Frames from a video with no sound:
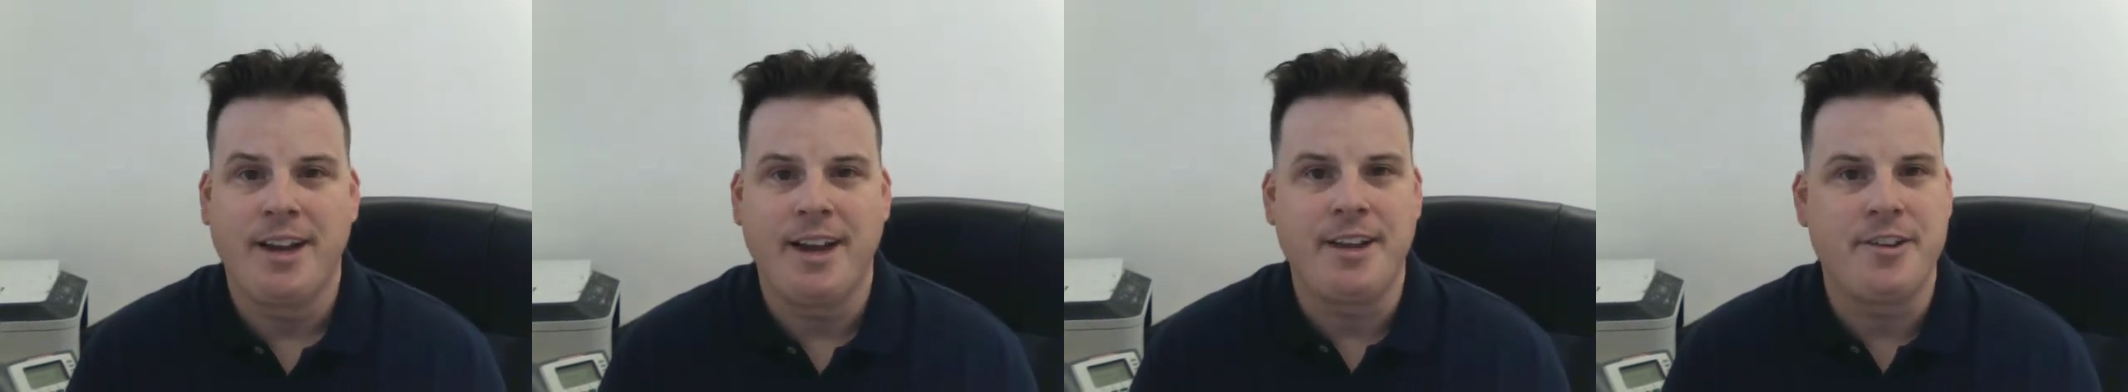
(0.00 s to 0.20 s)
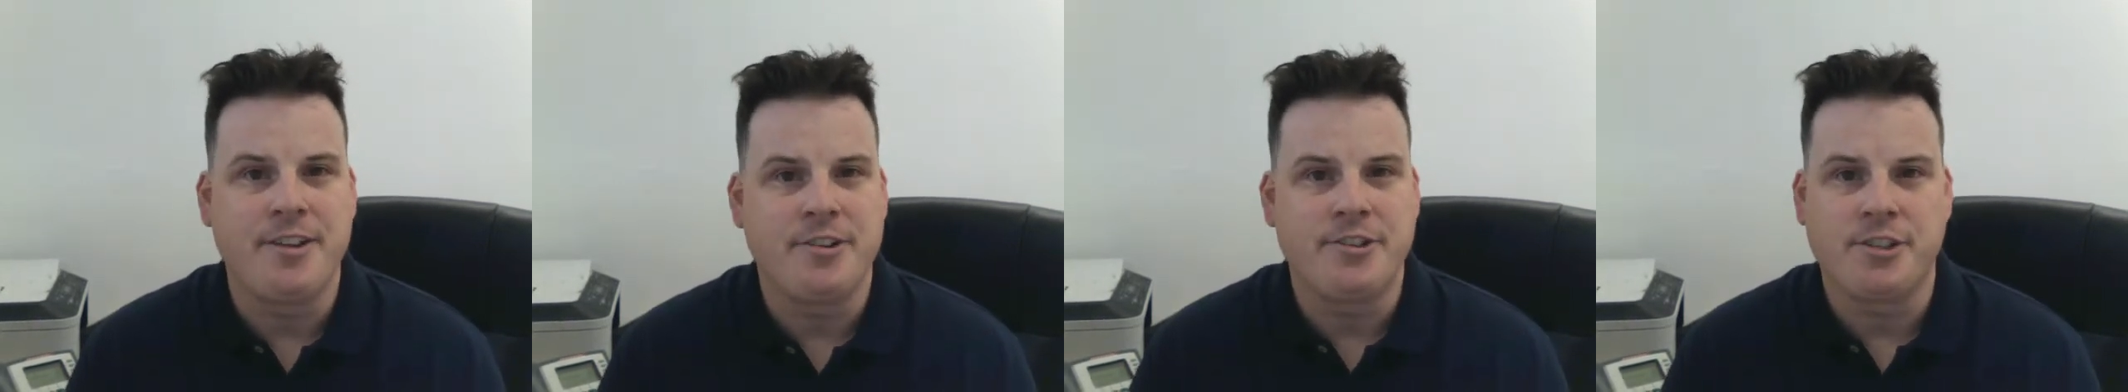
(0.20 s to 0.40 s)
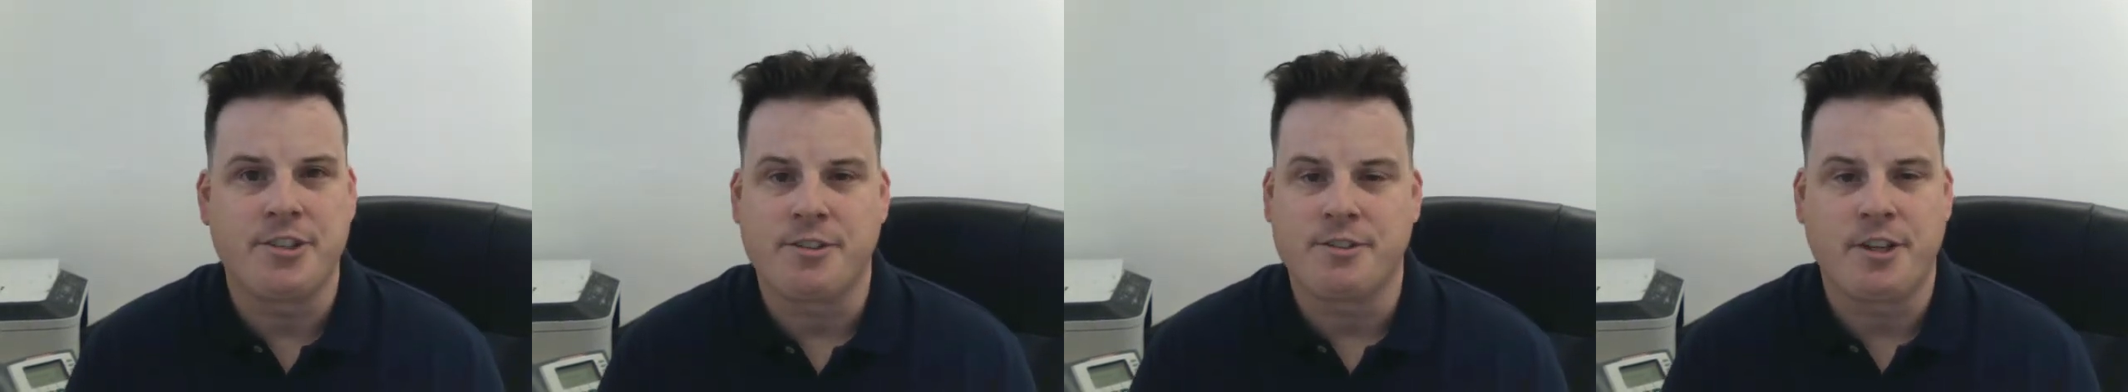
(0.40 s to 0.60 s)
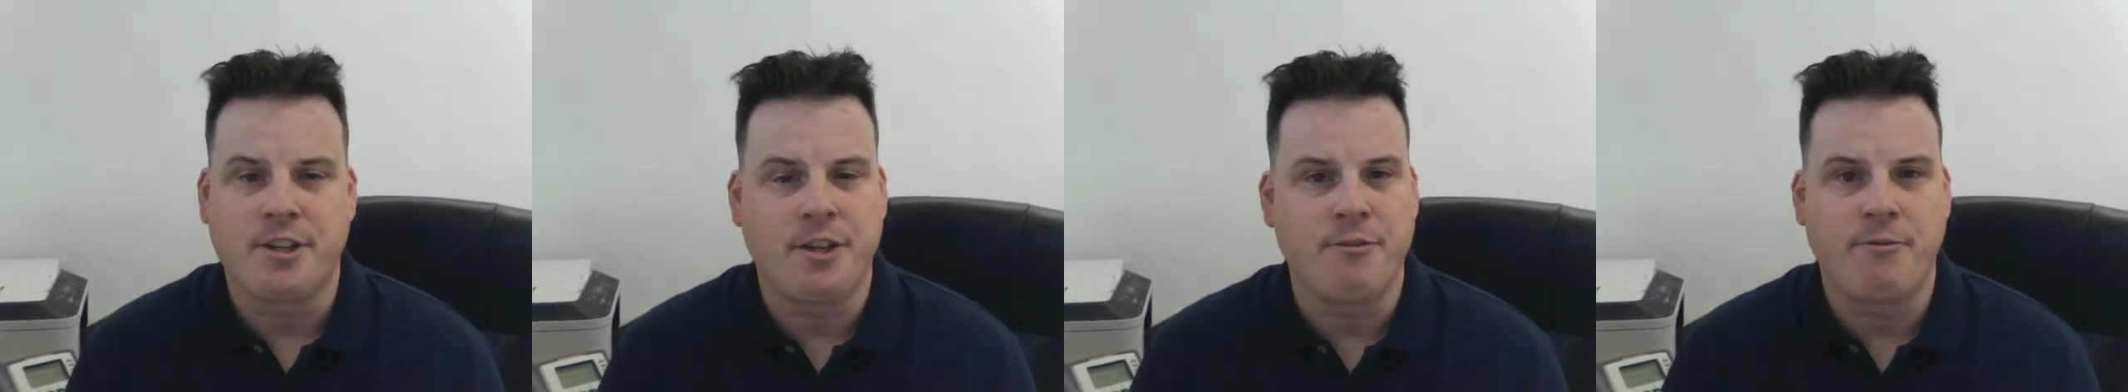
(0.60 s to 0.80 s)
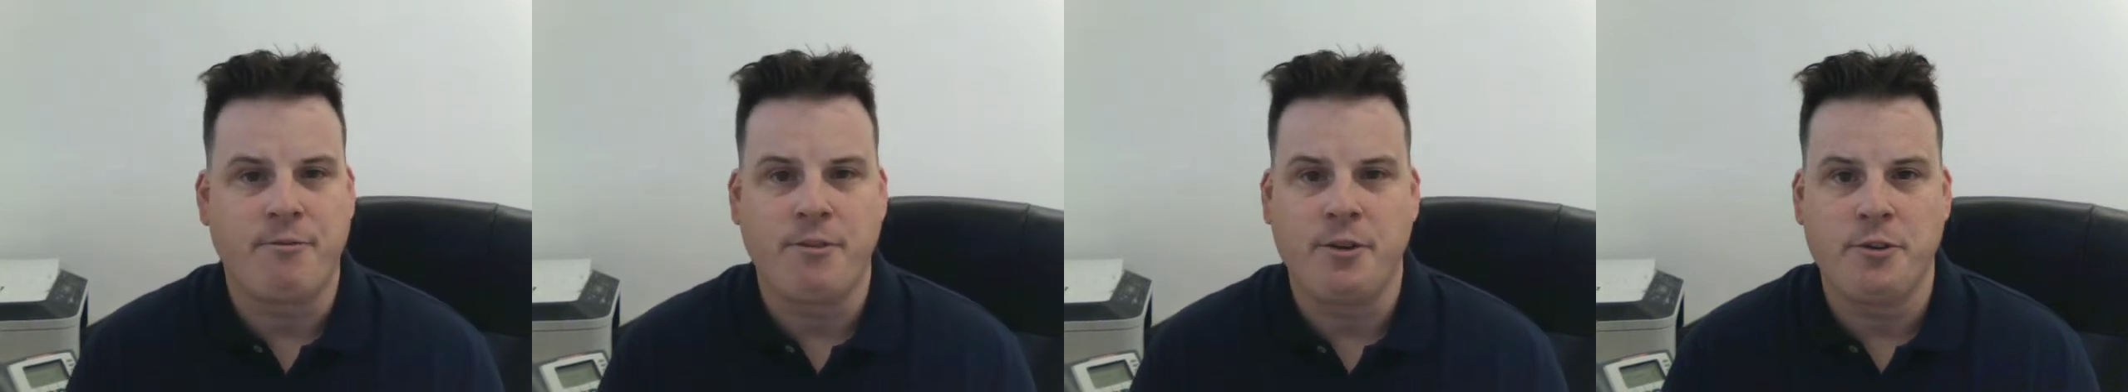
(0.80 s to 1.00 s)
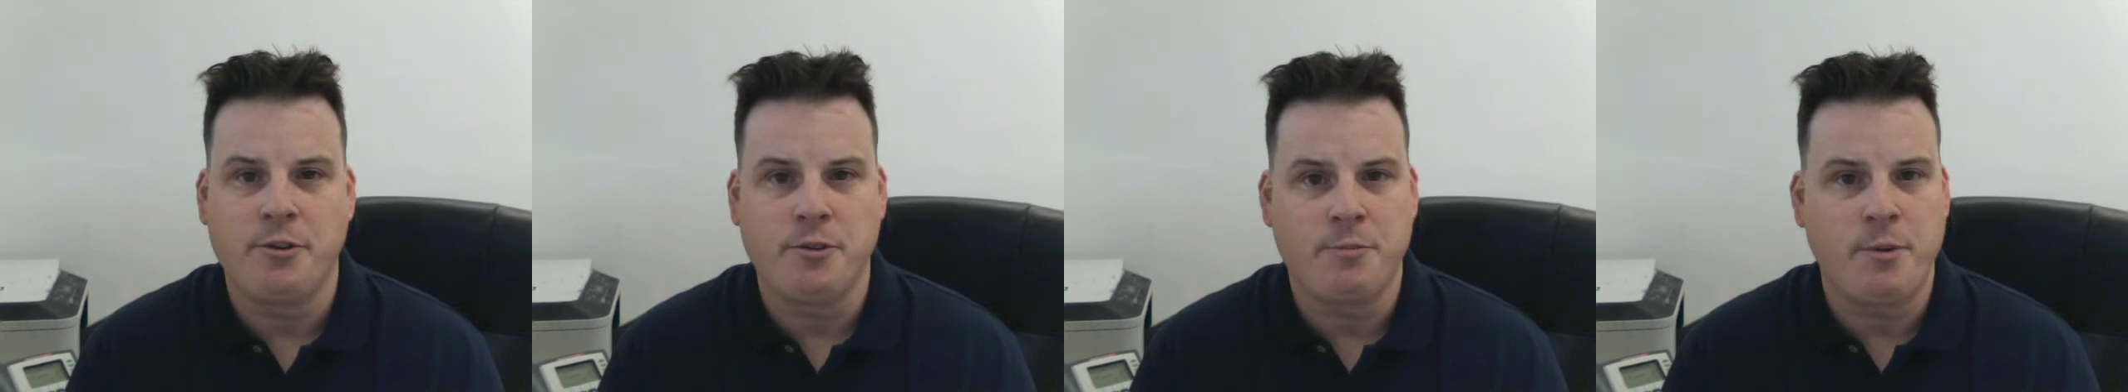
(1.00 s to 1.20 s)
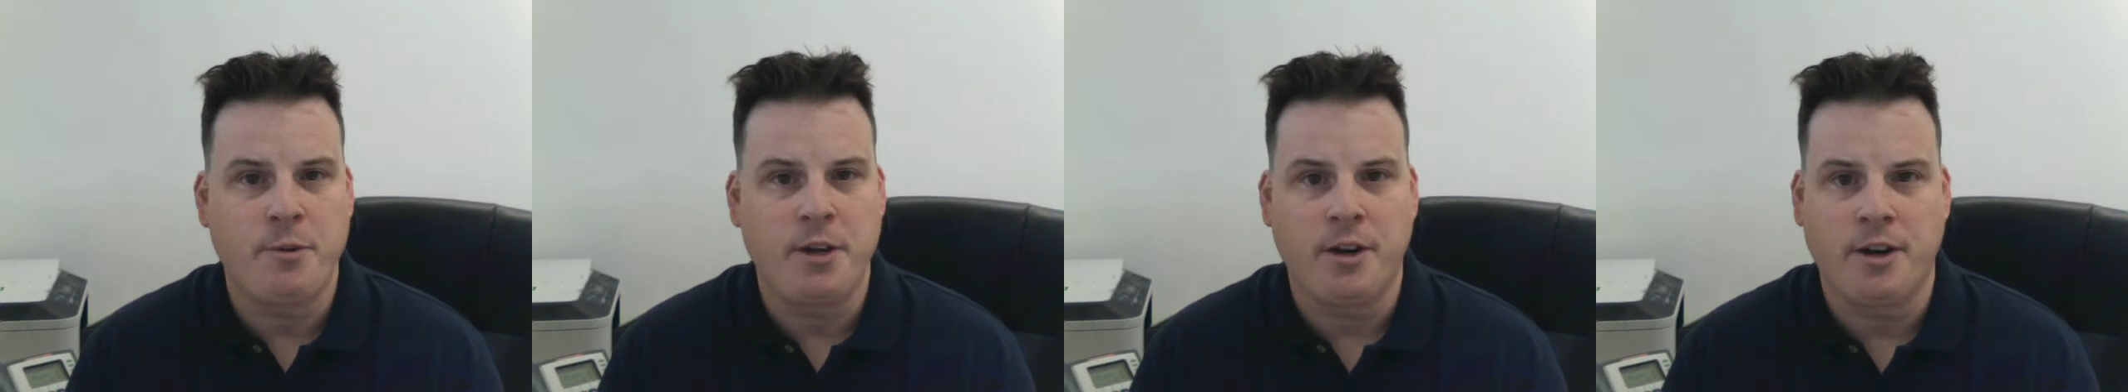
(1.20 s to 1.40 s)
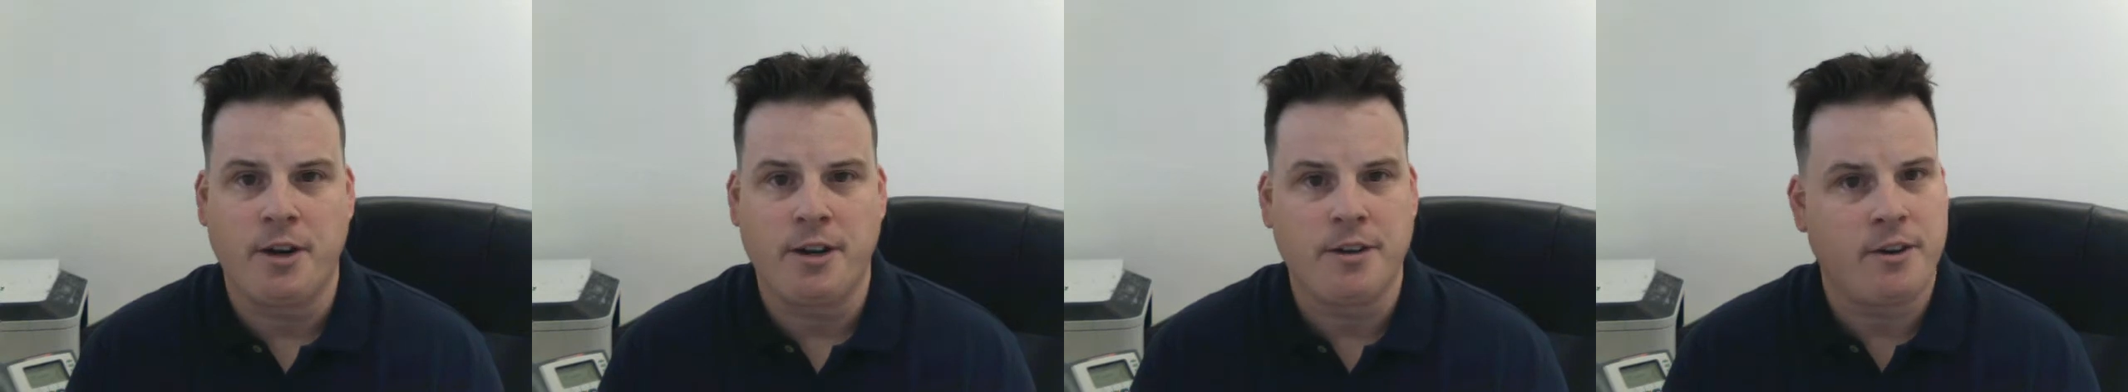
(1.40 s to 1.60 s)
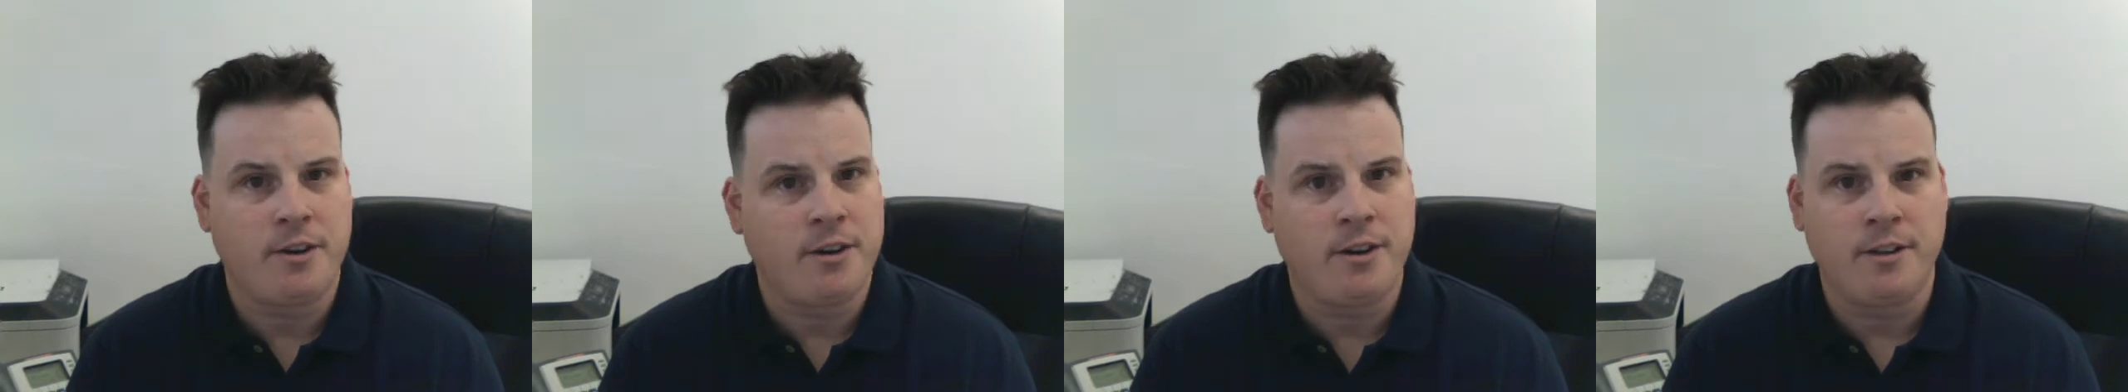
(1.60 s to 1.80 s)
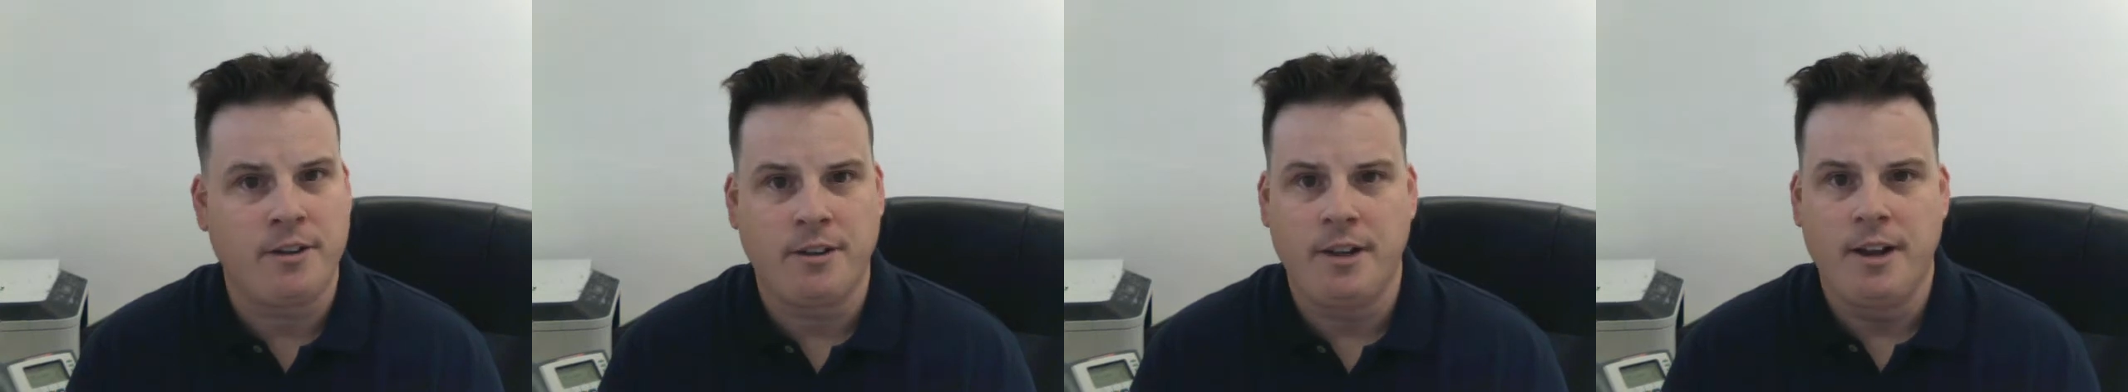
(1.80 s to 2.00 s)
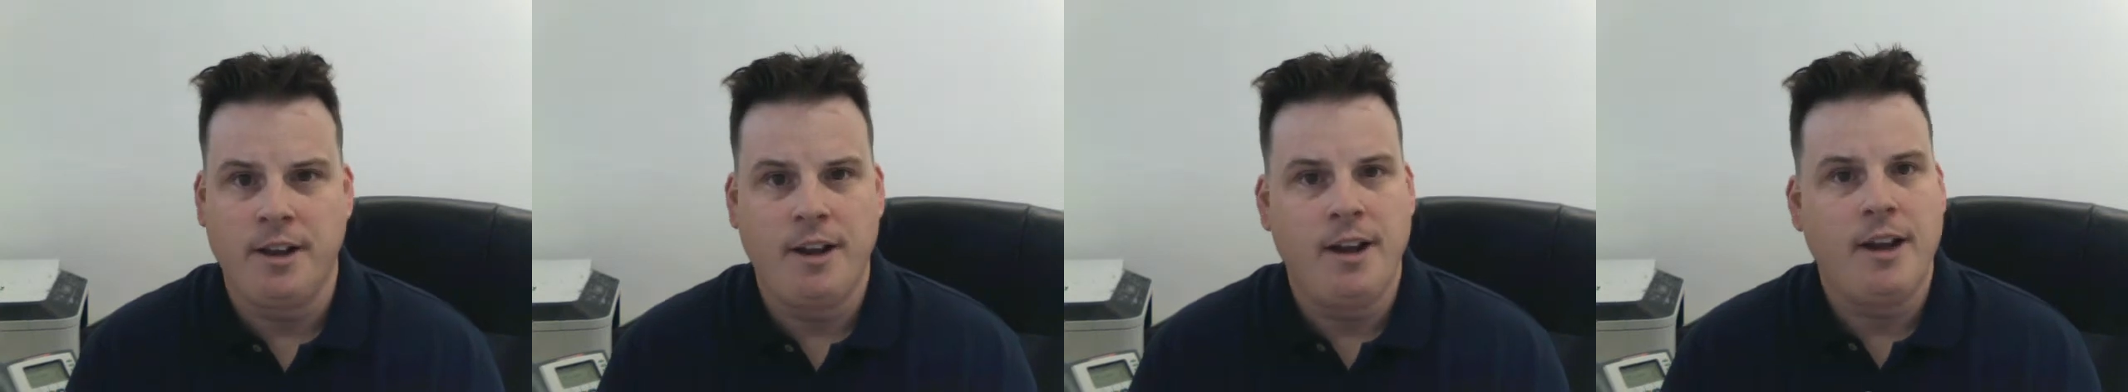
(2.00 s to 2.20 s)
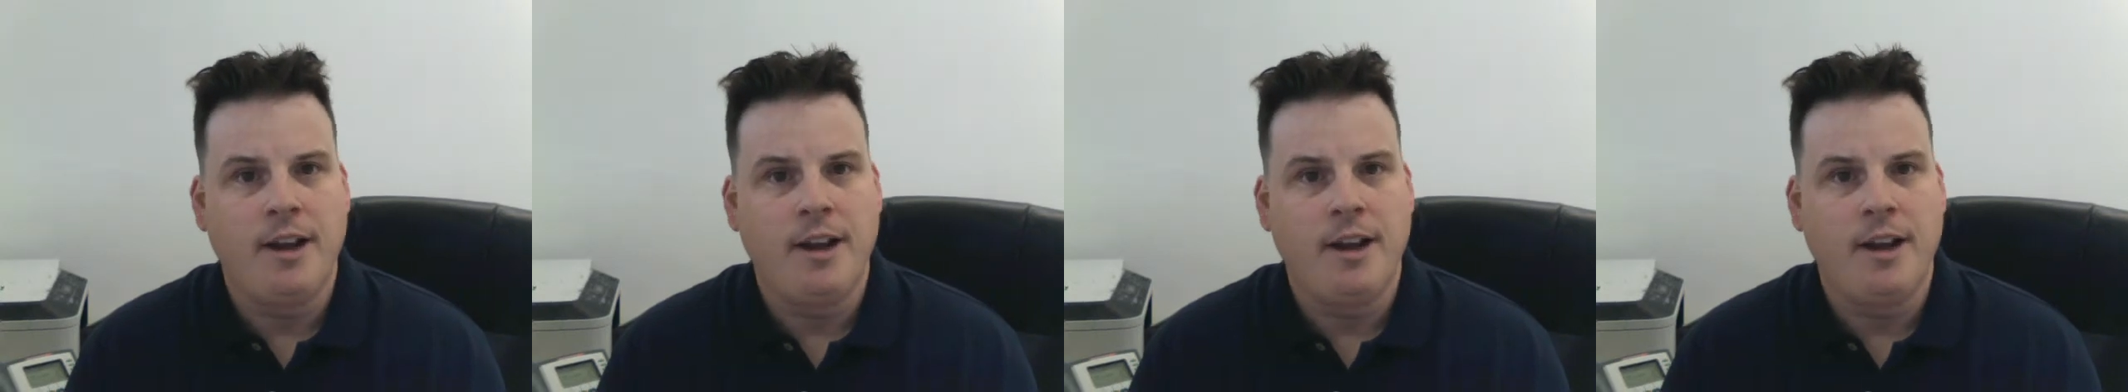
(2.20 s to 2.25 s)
and you're just confused beyond all,